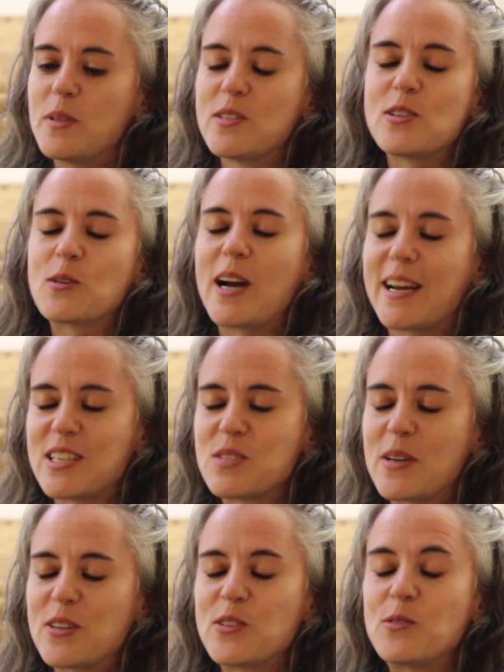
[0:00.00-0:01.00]
so kind
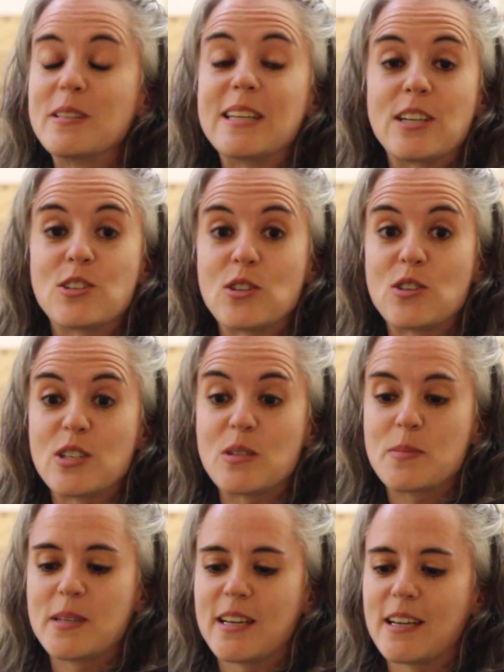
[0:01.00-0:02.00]
to me through relationship.
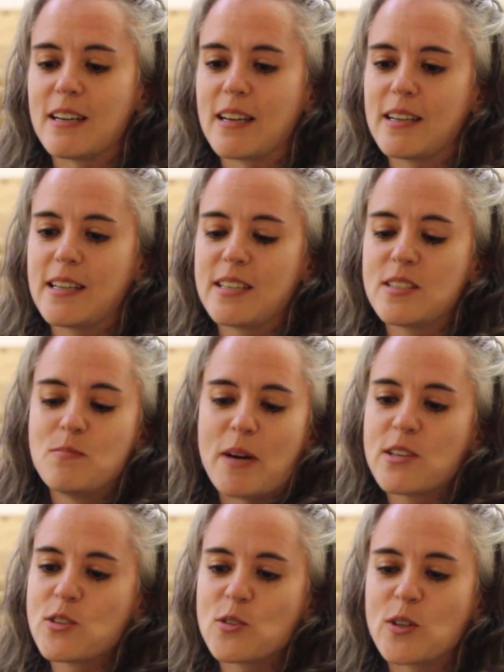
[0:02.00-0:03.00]
And
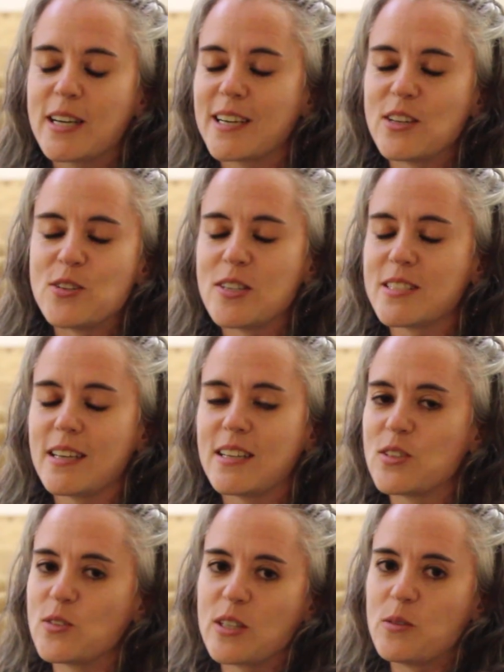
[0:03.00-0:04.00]
my story at Countryside
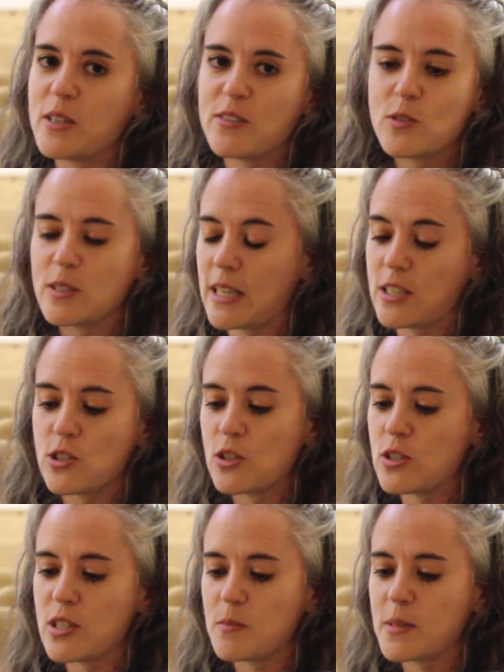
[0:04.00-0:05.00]
is really one of
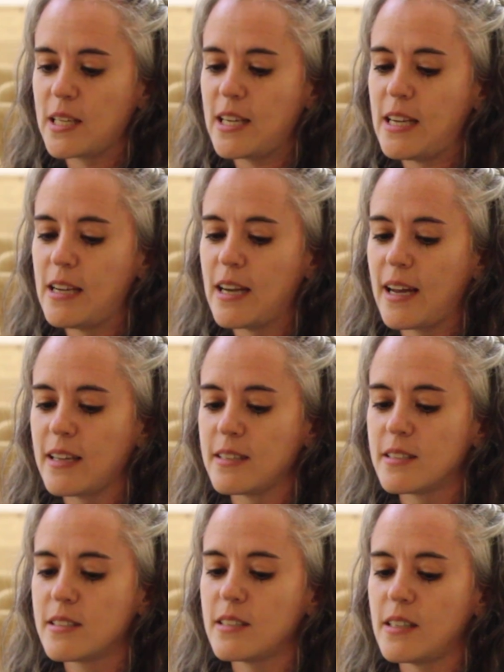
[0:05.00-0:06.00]
relationship, that He
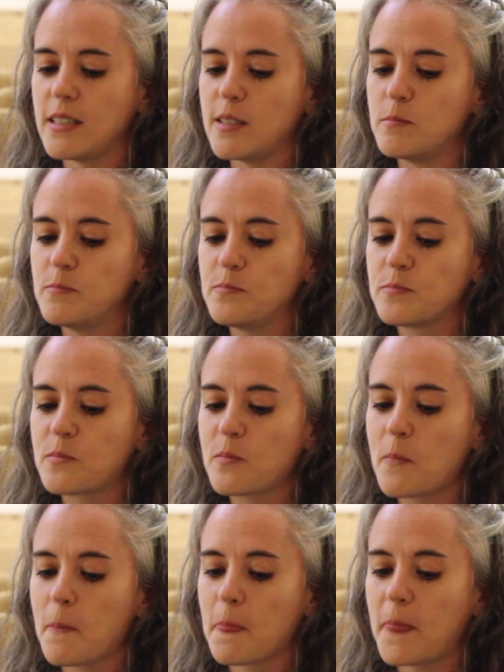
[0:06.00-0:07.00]
has
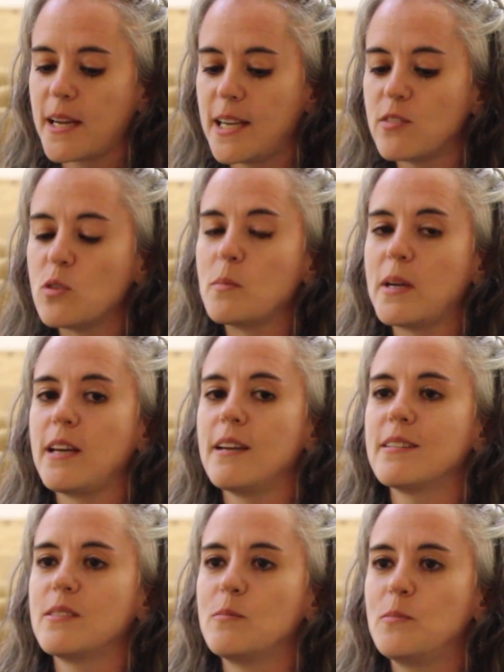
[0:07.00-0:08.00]
given me
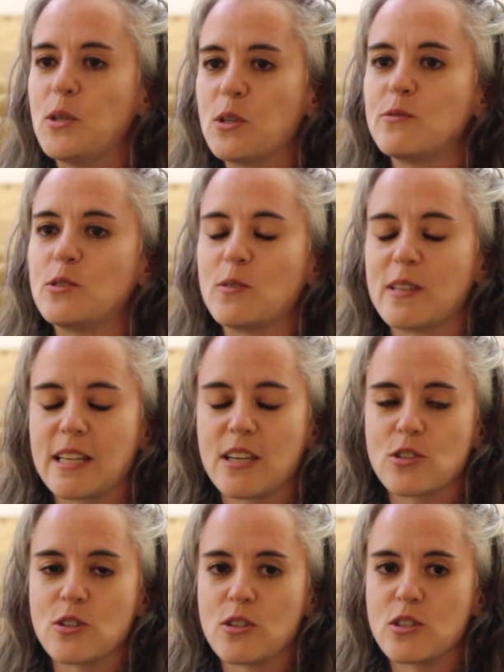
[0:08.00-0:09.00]
beautiful
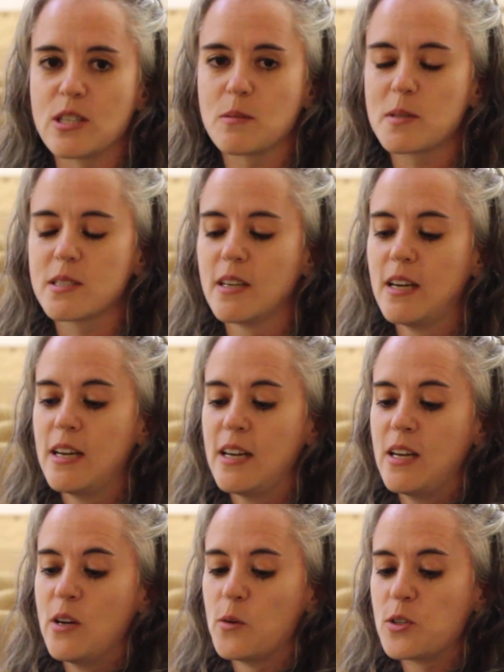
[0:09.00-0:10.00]
relationships,
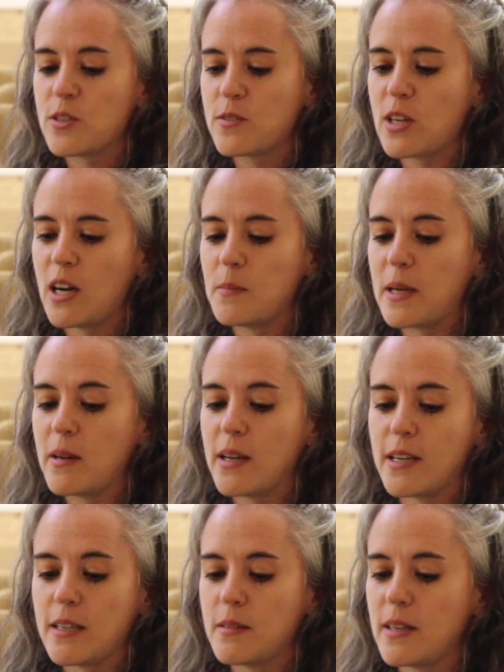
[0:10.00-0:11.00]
which have taught me
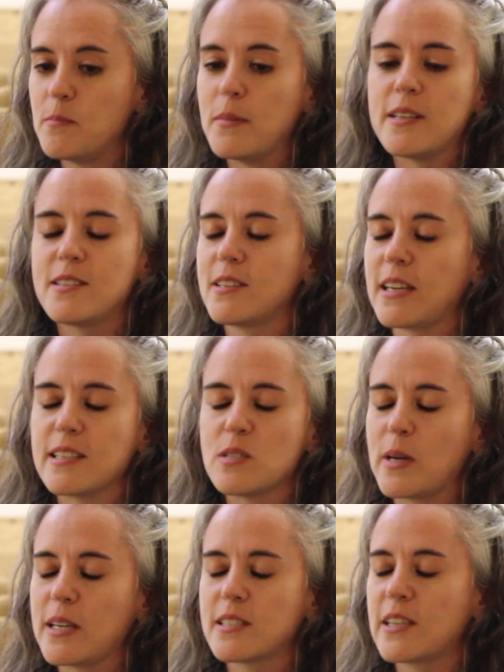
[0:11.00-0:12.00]
immense things
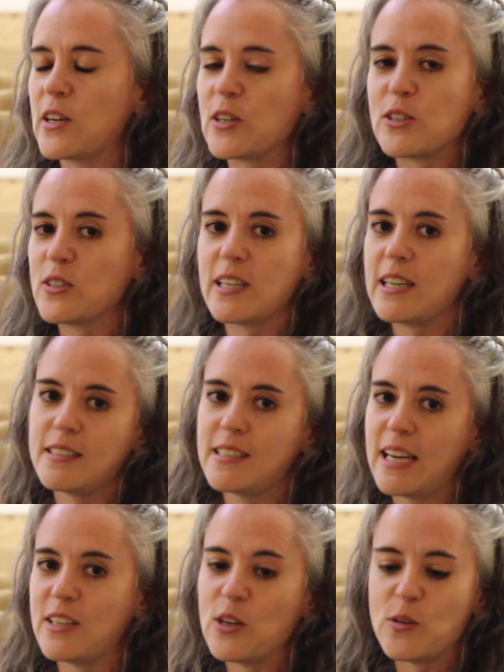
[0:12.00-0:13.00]
about His character that I
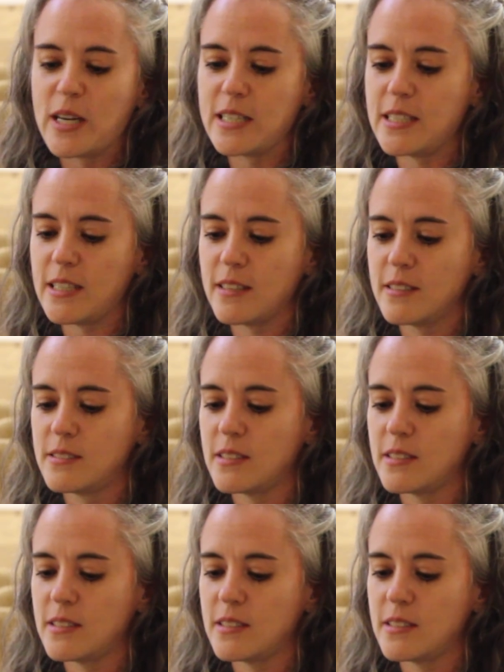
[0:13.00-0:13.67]
had no idea